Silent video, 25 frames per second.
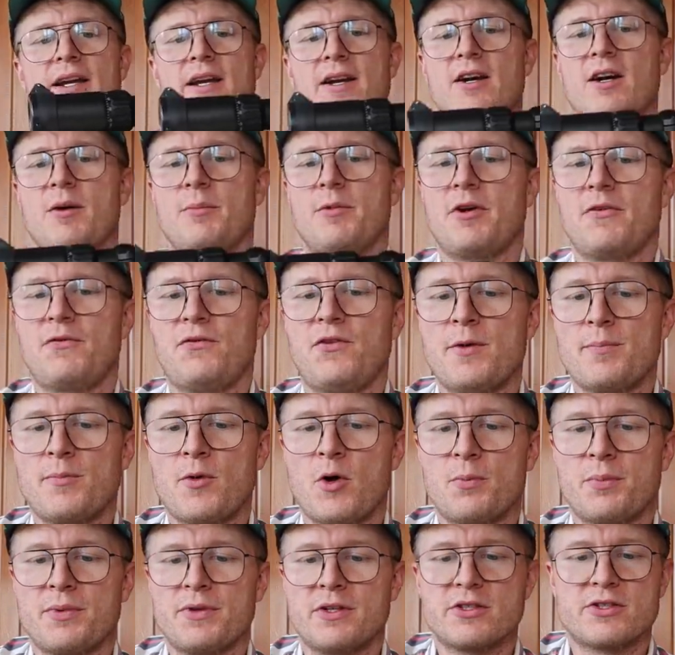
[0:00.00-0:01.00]
here, I'm gonna flip
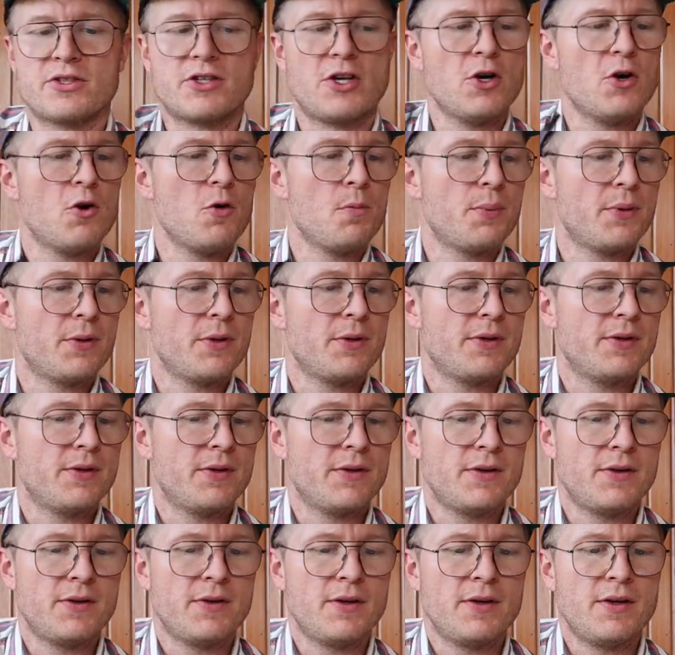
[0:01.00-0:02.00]
open the scope
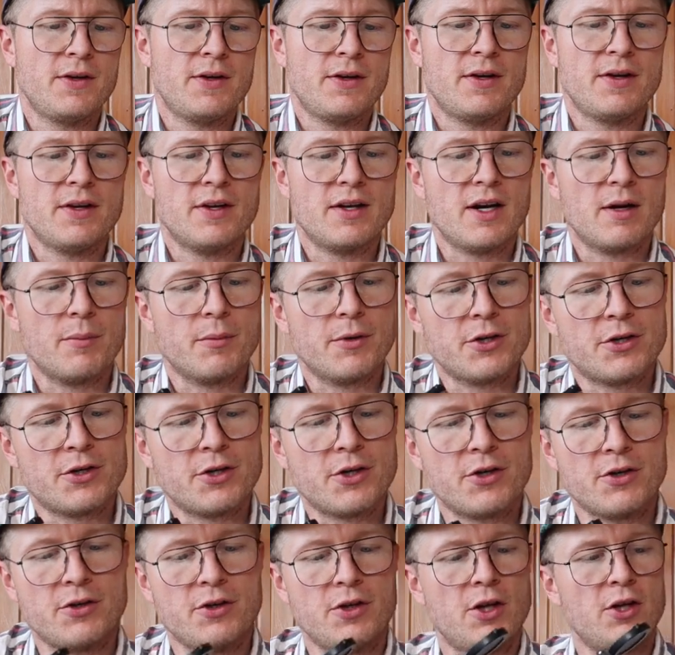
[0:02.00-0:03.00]
and I'm gonna
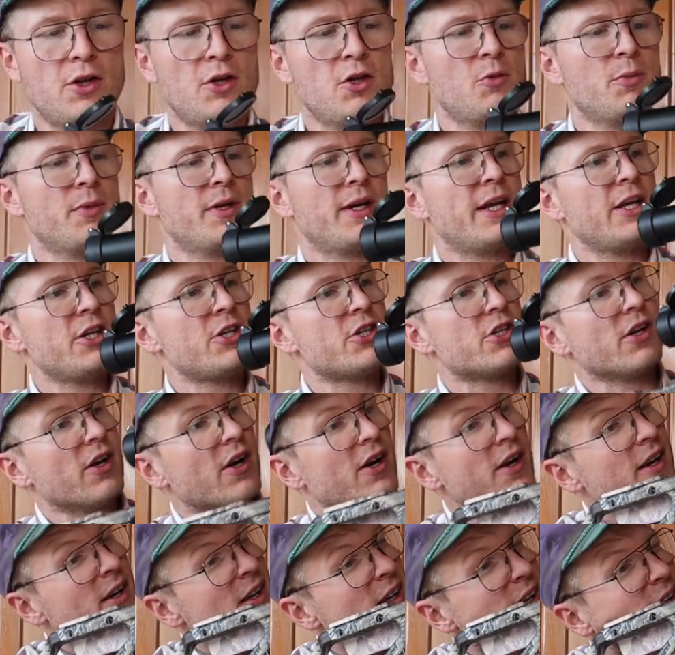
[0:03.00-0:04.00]
turn the illumination on.